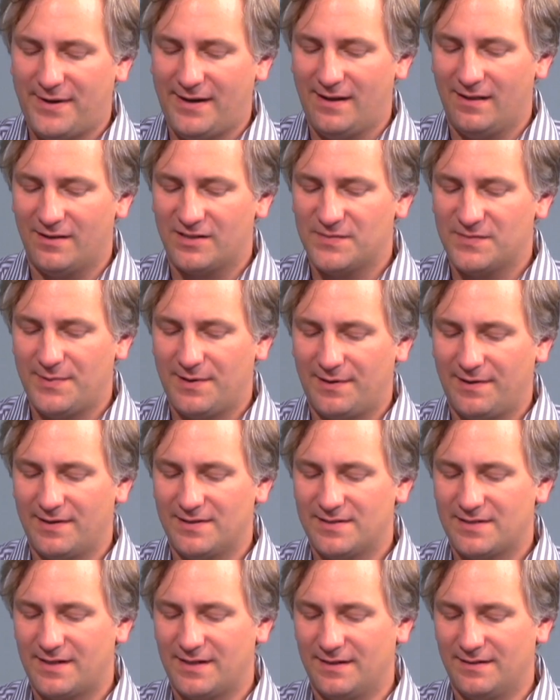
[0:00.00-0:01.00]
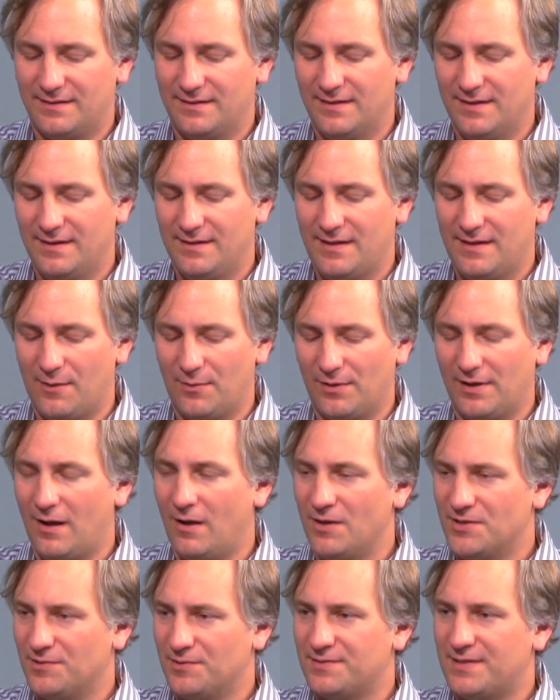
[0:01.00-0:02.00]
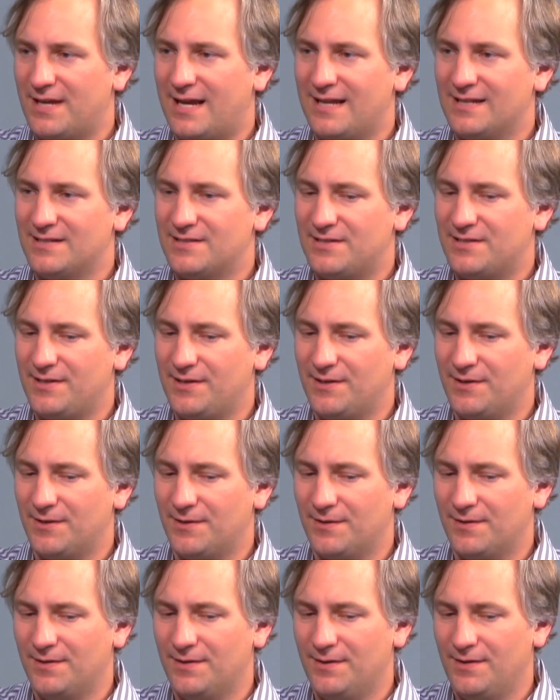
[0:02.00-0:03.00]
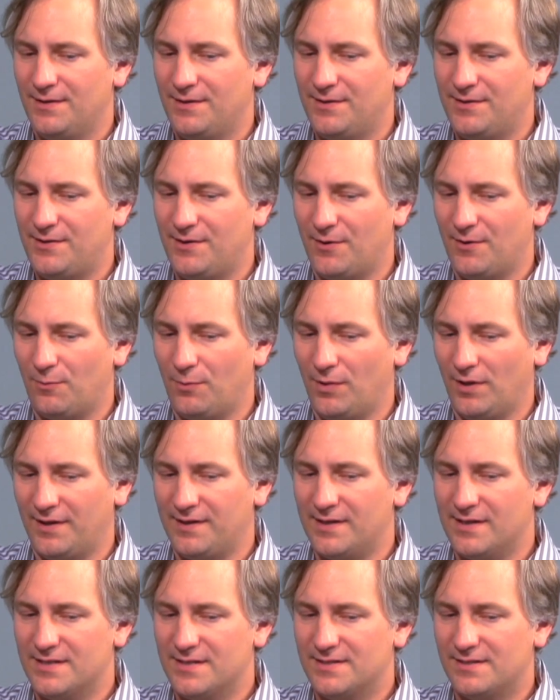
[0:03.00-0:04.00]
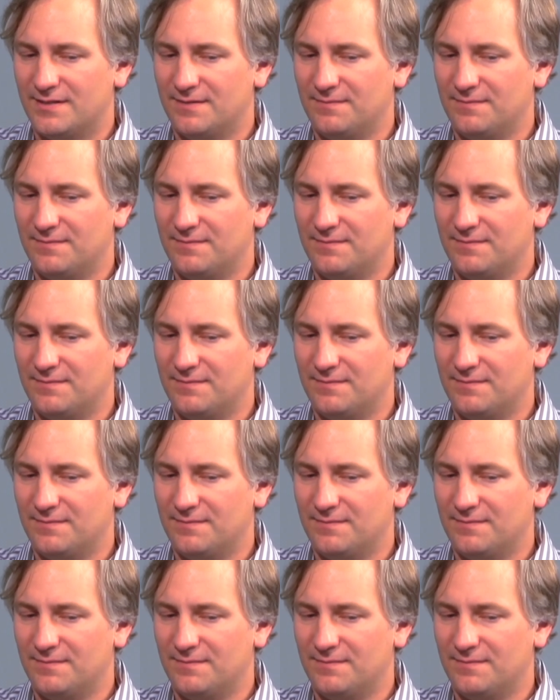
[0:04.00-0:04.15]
P&L experience it really also ties to your willingness